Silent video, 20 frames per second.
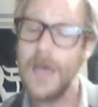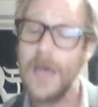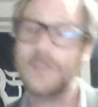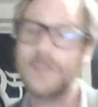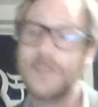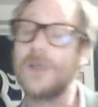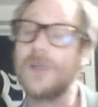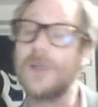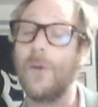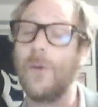
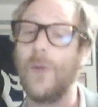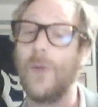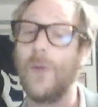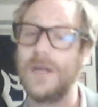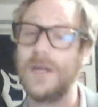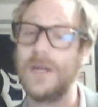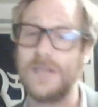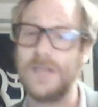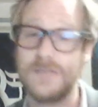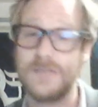So what
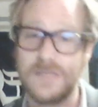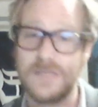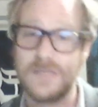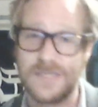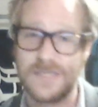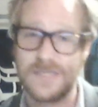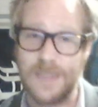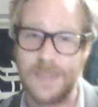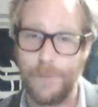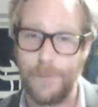it does is
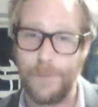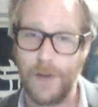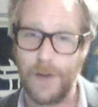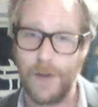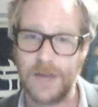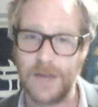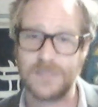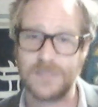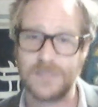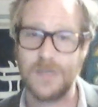
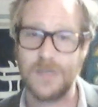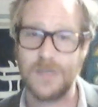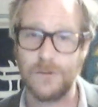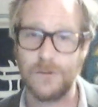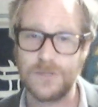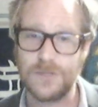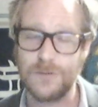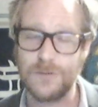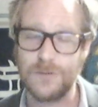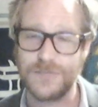separates
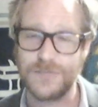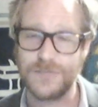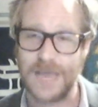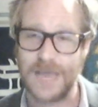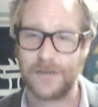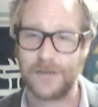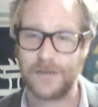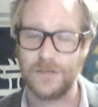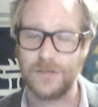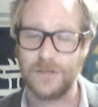those two
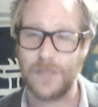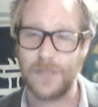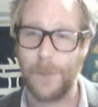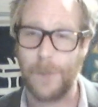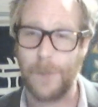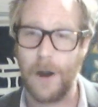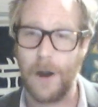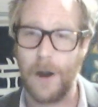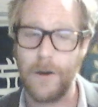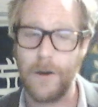sectors
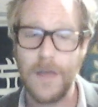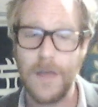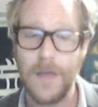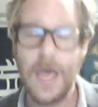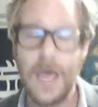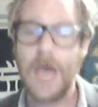apart.